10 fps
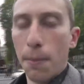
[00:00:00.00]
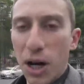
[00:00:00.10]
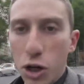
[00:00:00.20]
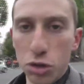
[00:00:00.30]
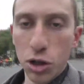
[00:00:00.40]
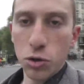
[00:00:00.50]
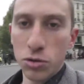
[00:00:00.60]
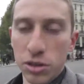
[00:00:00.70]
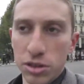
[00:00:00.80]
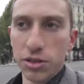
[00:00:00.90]

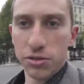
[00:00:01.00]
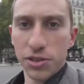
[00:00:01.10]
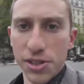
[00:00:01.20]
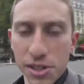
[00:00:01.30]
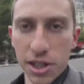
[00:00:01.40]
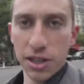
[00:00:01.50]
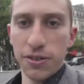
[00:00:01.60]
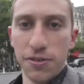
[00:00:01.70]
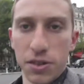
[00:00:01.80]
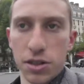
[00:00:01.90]
Macron
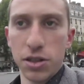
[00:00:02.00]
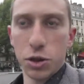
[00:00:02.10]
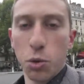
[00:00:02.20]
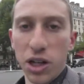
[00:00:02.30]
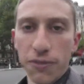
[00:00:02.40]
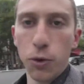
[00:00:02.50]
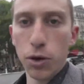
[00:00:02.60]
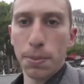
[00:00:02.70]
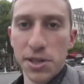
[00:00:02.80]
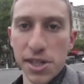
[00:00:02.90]
received
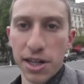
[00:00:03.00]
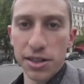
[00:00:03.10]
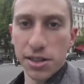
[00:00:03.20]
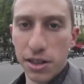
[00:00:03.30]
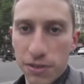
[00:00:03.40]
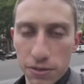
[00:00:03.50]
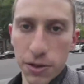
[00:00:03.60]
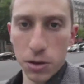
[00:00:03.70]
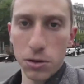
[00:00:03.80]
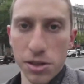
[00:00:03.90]
24% of the
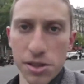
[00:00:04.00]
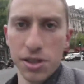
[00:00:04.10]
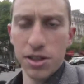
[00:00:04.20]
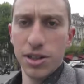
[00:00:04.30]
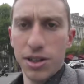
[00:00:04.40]
vote,